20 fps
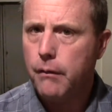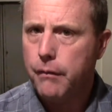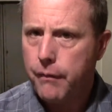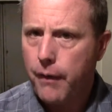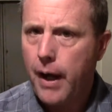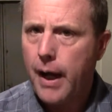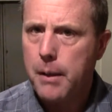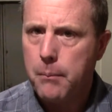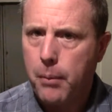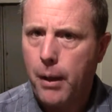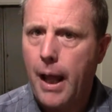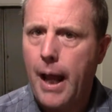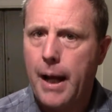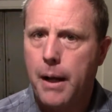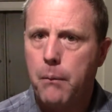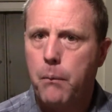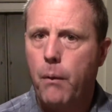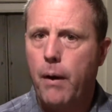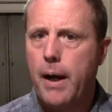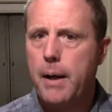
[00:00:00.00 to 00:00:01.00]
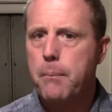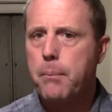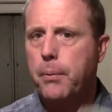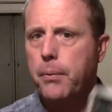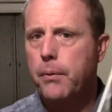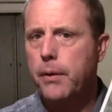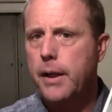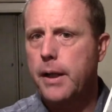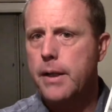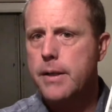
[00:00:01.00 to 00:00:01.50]
fine black and white
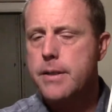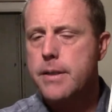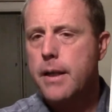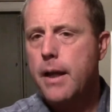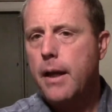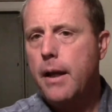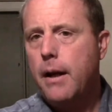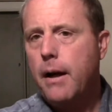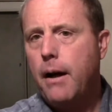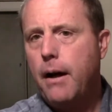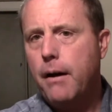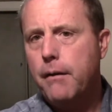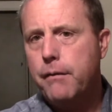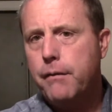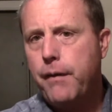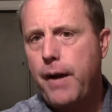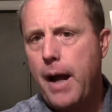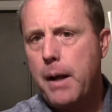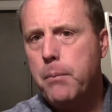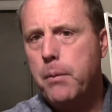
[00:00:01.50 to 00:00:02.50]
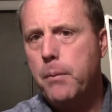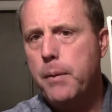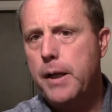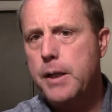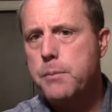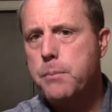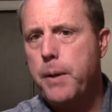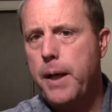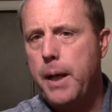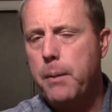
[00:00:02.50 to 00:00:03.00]
prints on
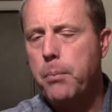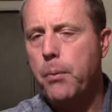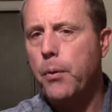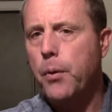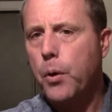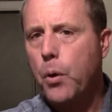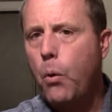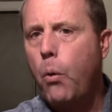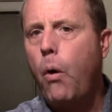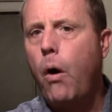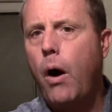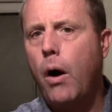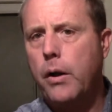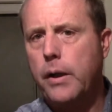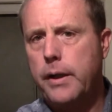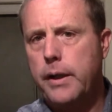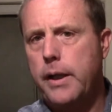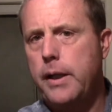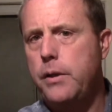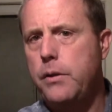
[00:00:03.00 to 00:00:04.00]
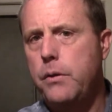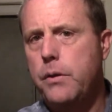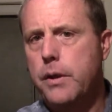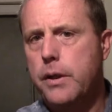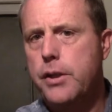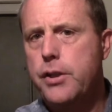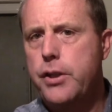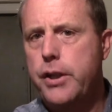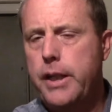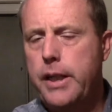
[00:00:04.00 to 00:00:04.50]
fiber-based paper, the quality that you
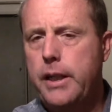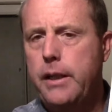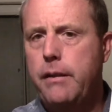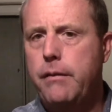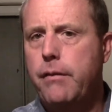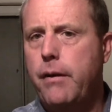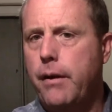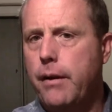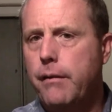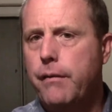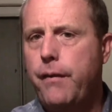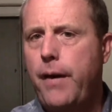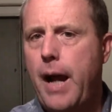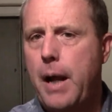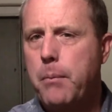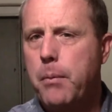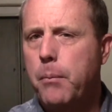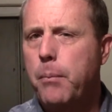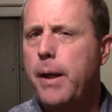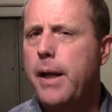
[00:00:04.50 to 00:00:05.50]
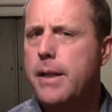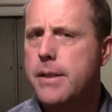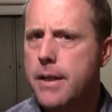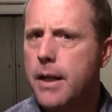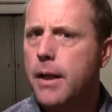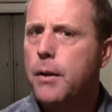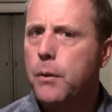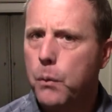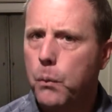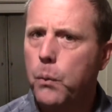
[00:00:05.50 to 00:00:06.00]
can achieve on the
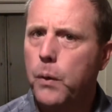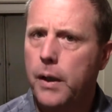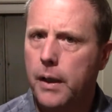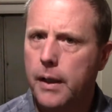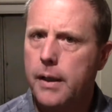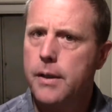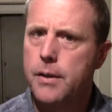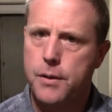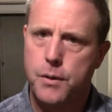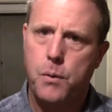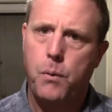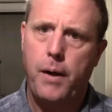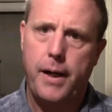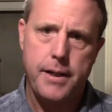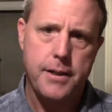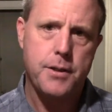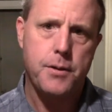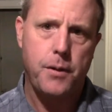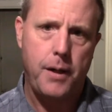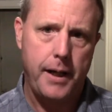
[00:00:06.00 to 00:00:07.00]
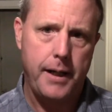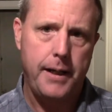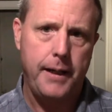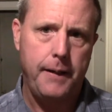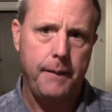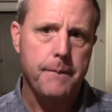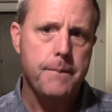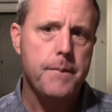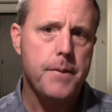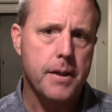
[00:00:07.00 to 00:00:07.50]
fiber-based really is quite
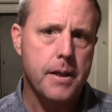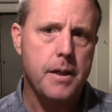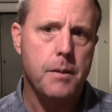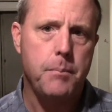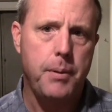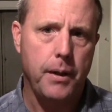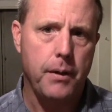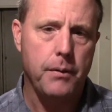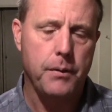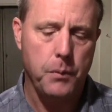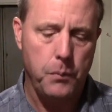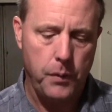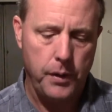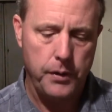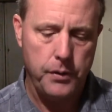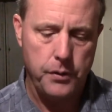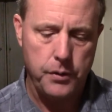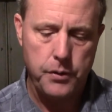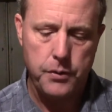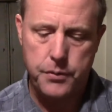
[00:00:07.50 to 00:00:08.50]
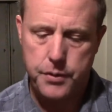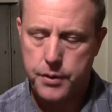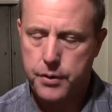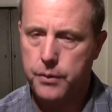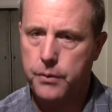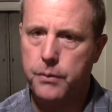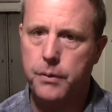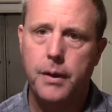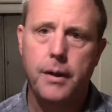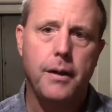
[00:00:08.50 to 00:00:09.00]
striking compared to what you're used
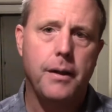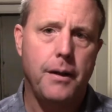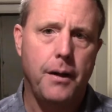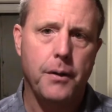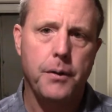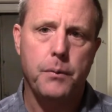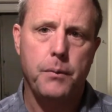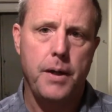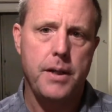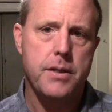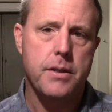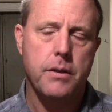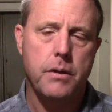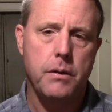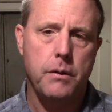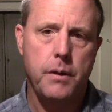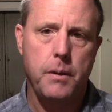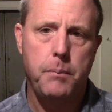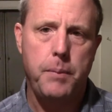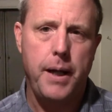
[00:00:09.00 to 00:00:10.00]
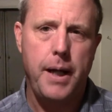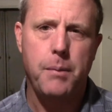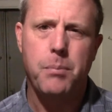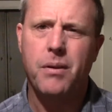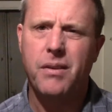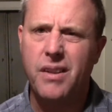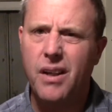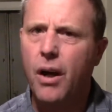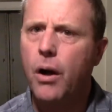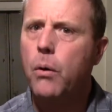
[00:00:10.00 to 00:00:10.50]
to on the resin-coated
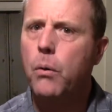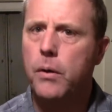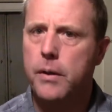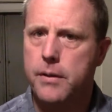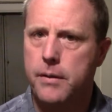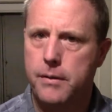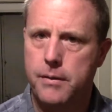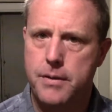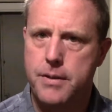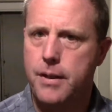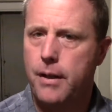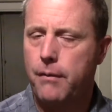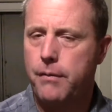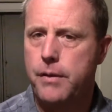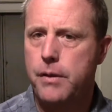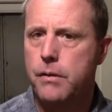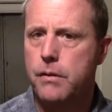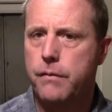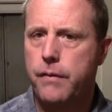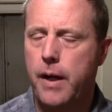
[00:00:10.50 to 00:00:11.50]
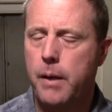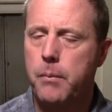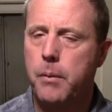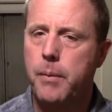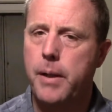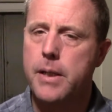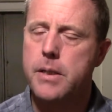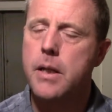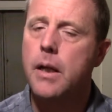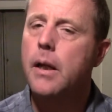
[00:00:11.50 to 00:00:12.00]
paper. You owe it to yourself to use
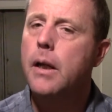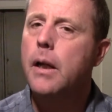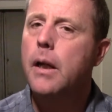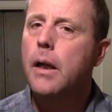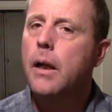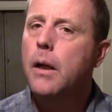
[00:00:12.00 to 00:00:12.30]
fiber-based.